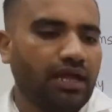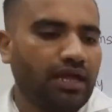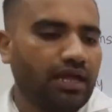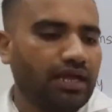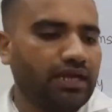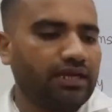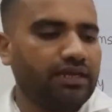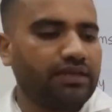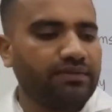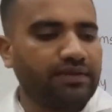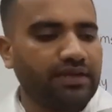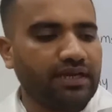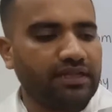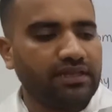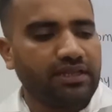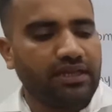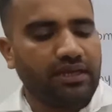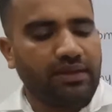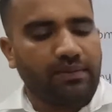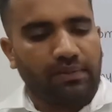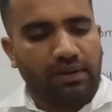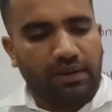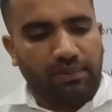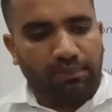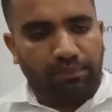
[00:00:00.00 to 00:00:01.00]
and
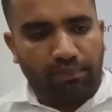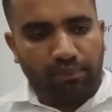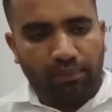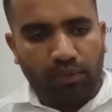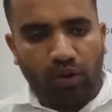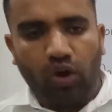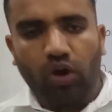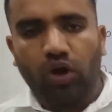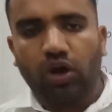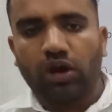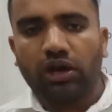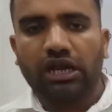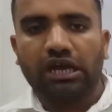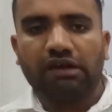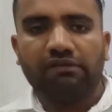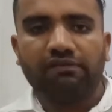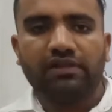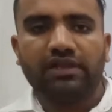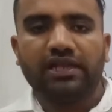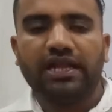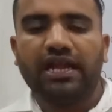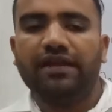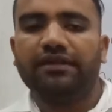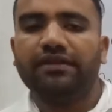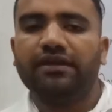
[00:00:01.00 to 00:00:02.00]
then bar
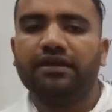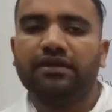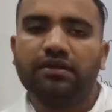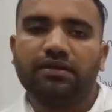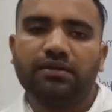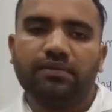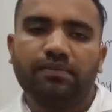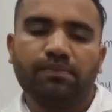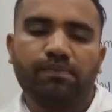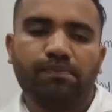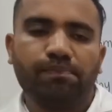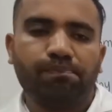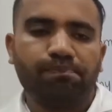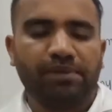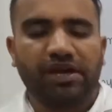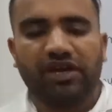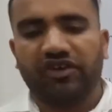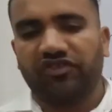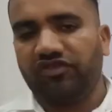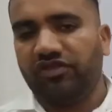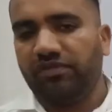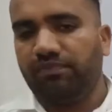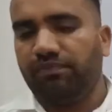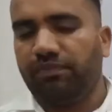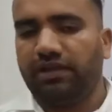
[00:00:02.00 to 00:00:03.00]
level, and then
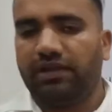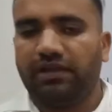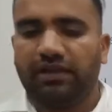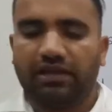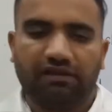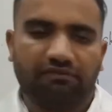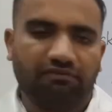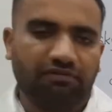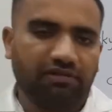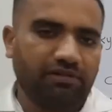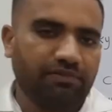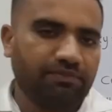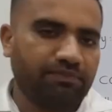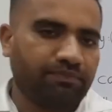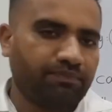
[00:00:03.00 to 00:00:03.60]
maximal level.